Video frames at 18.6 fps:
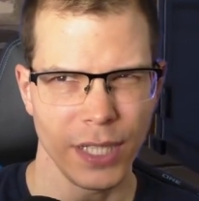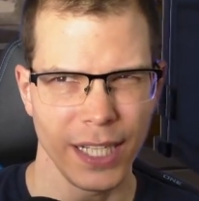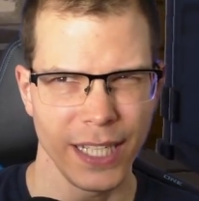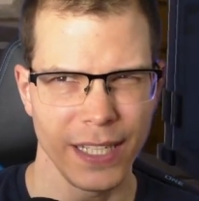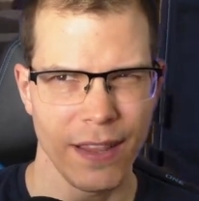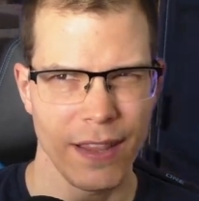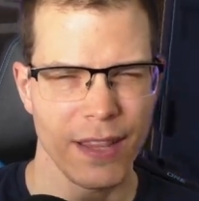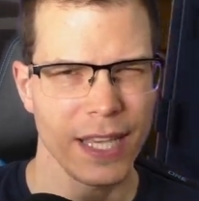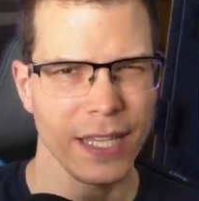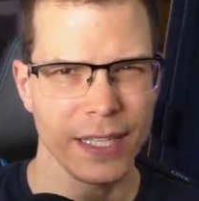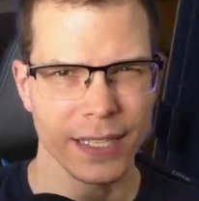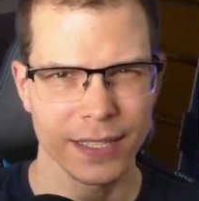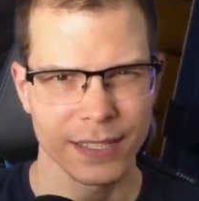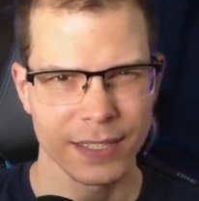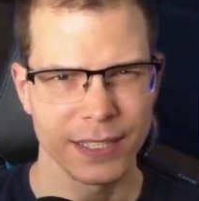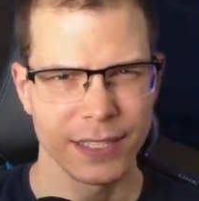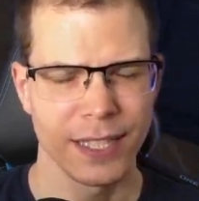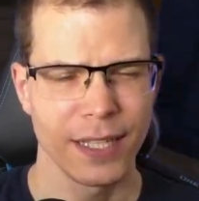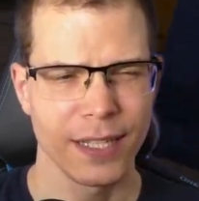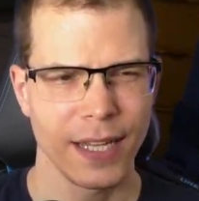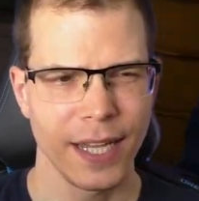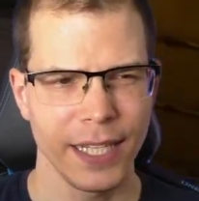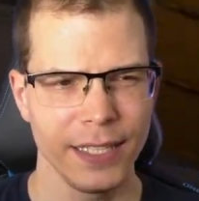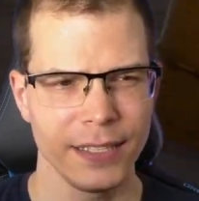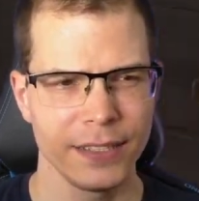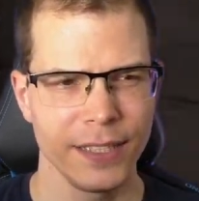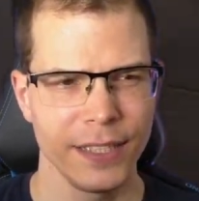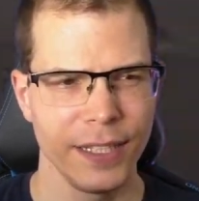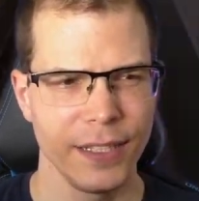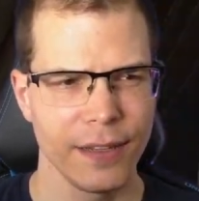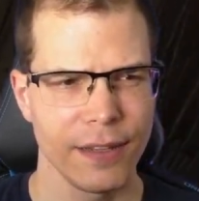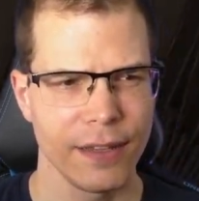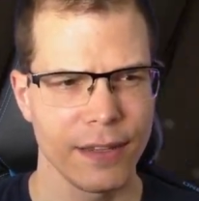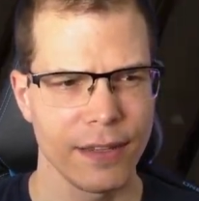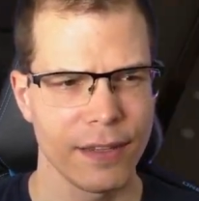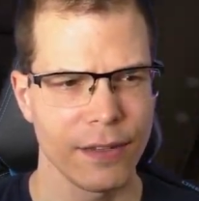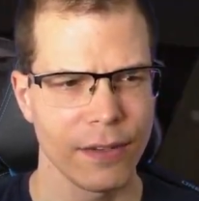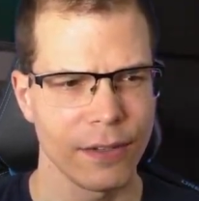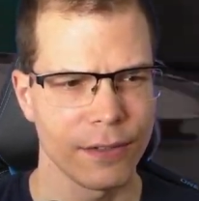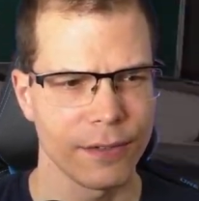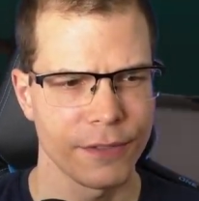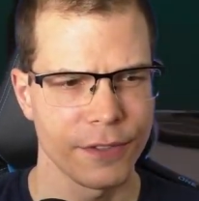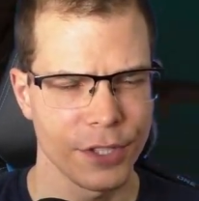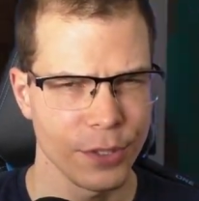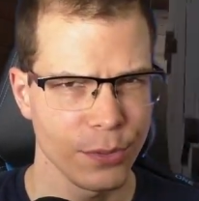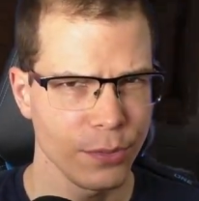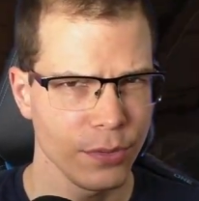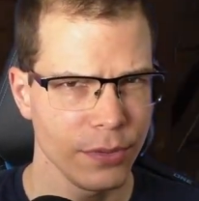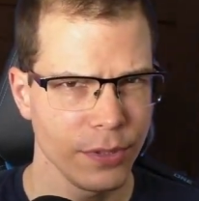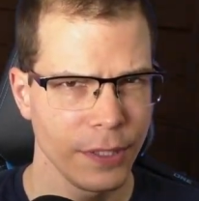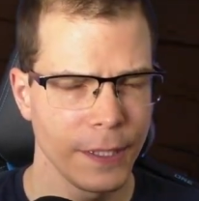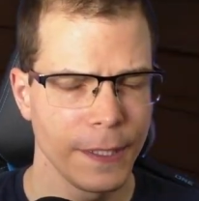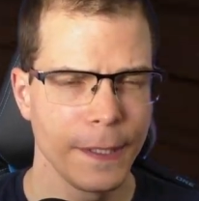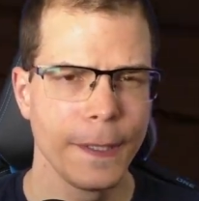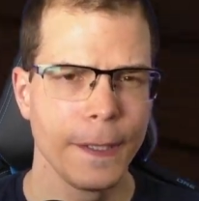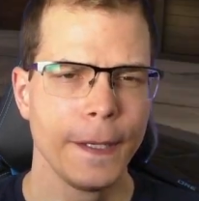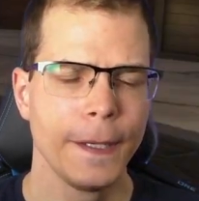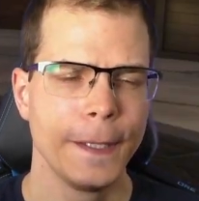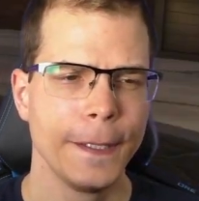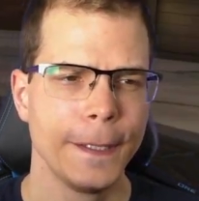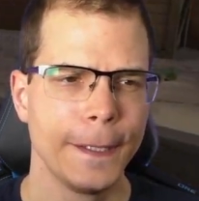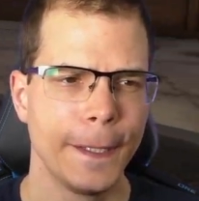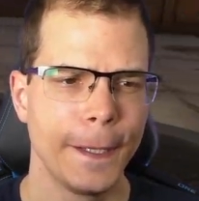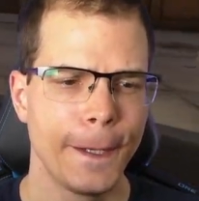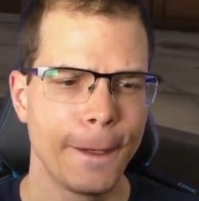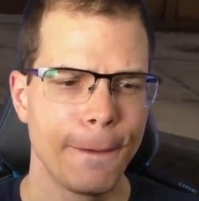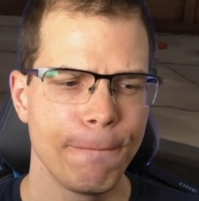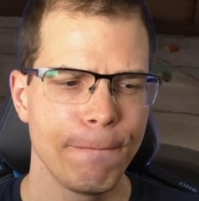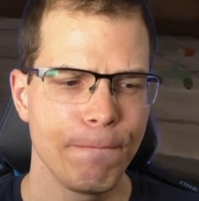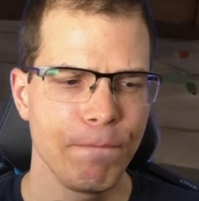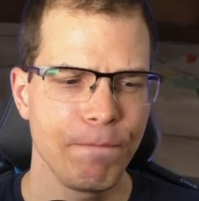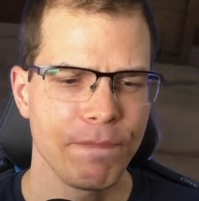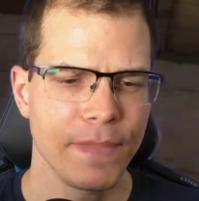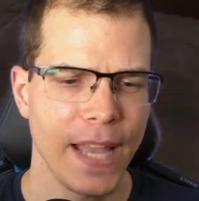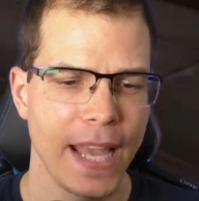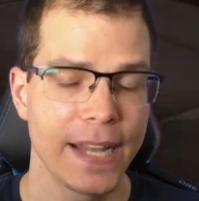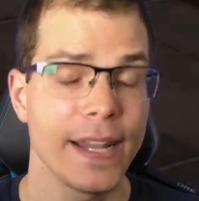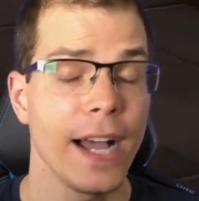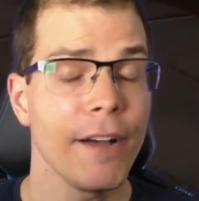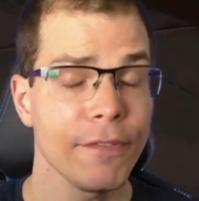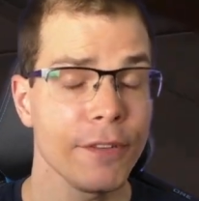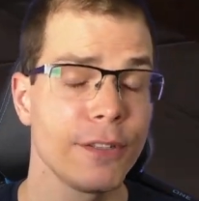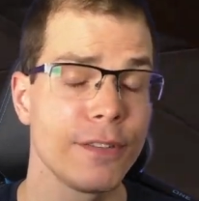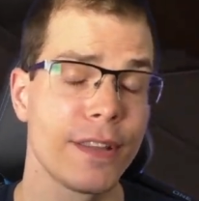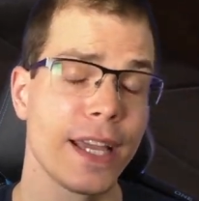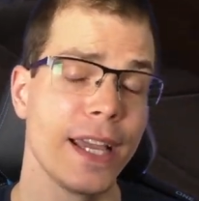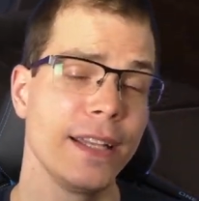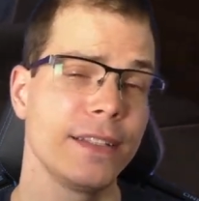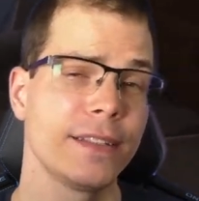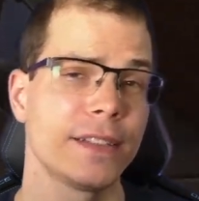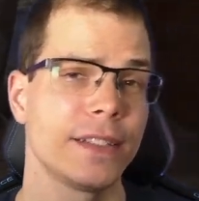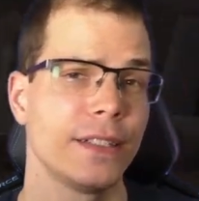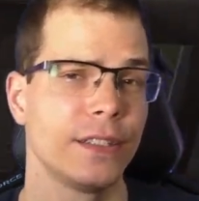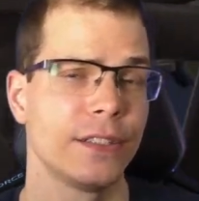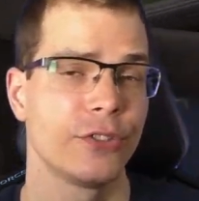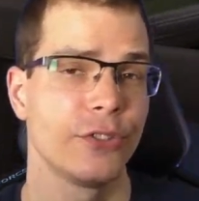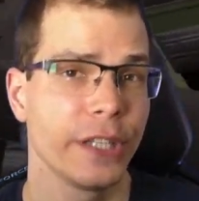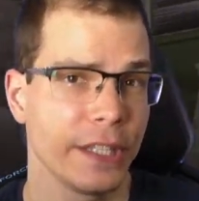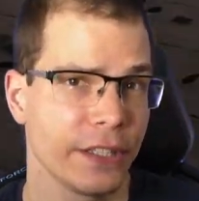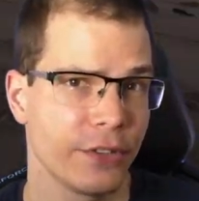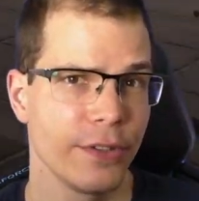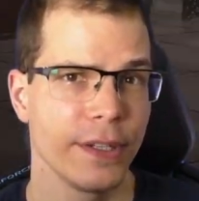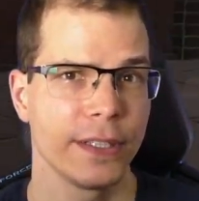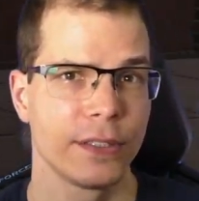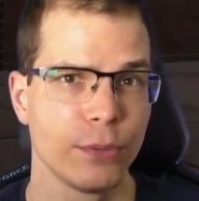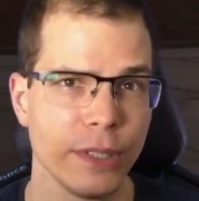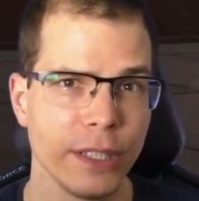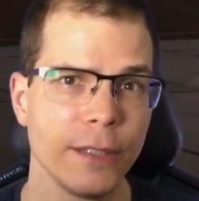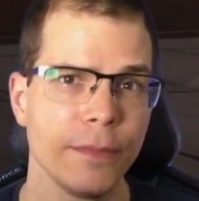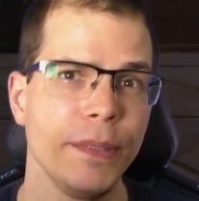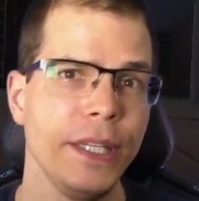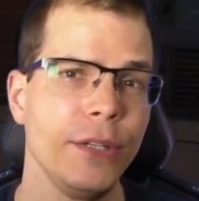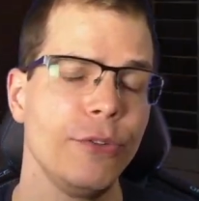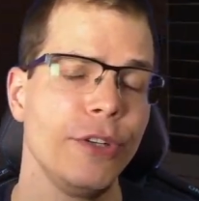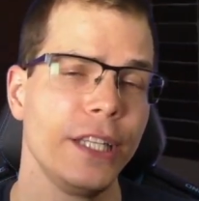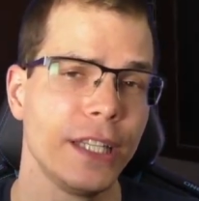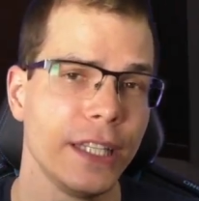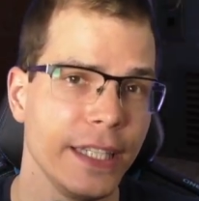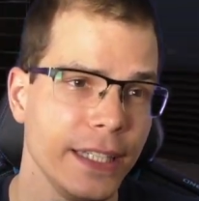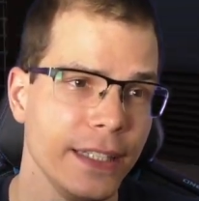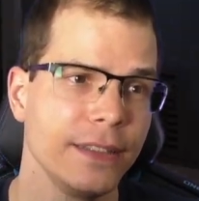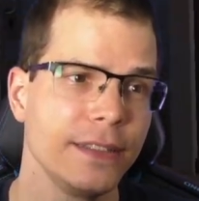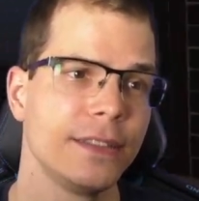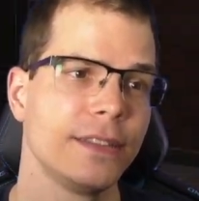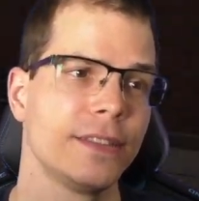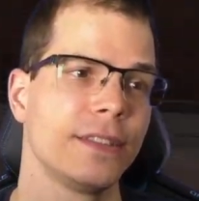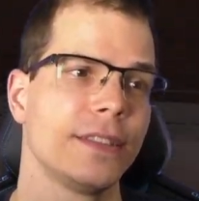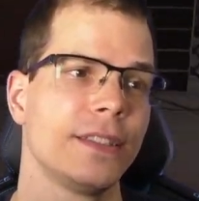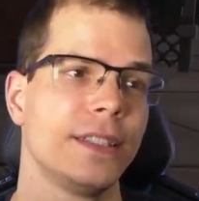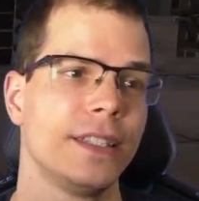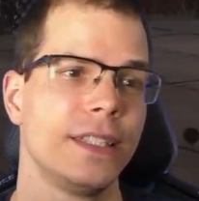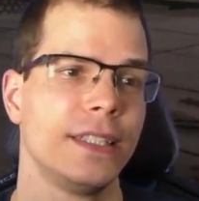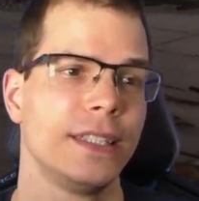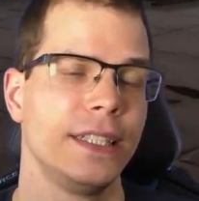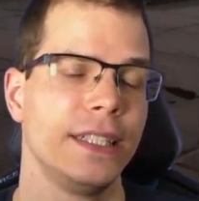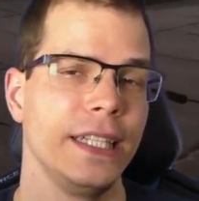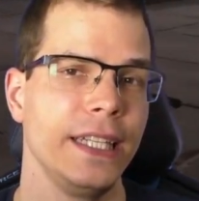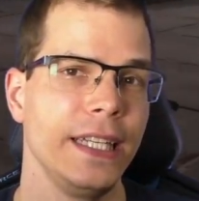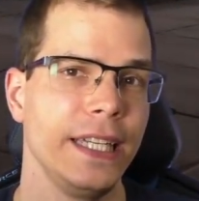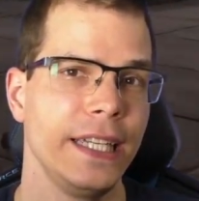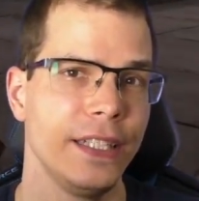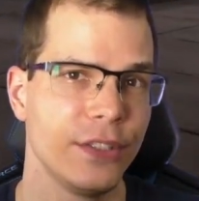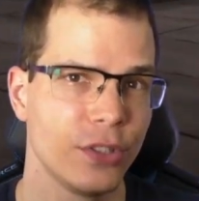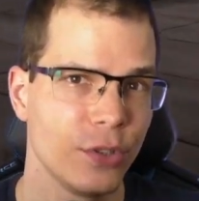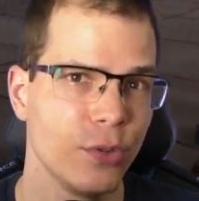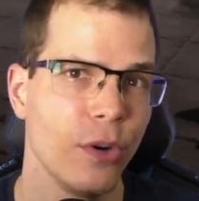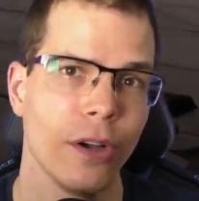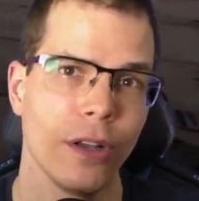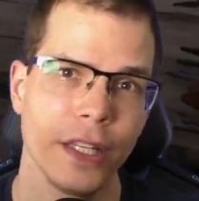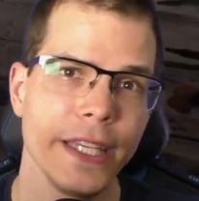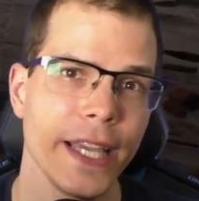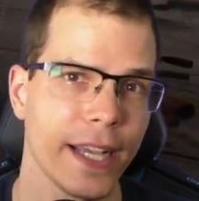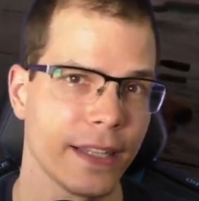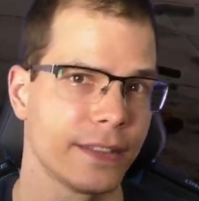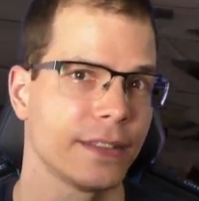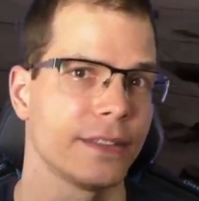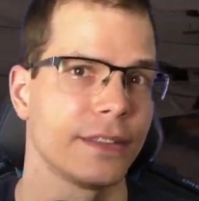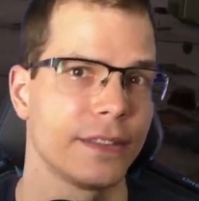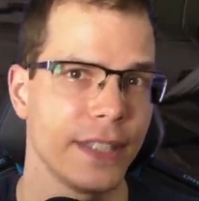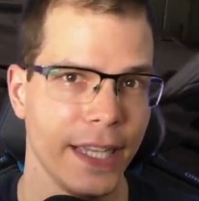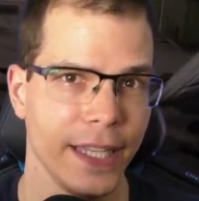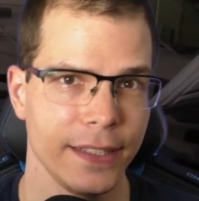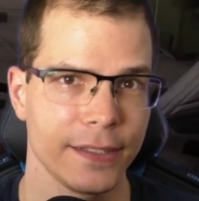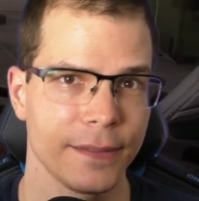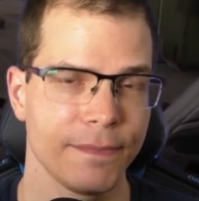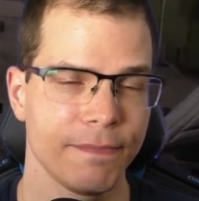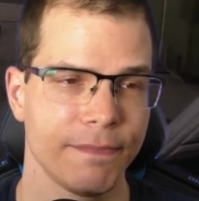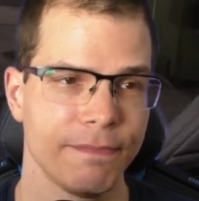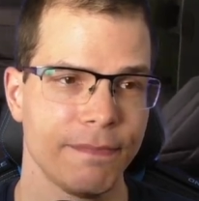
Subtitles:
I think it's the 19th of June. And after that, Tricky Tracks will be released into early access state.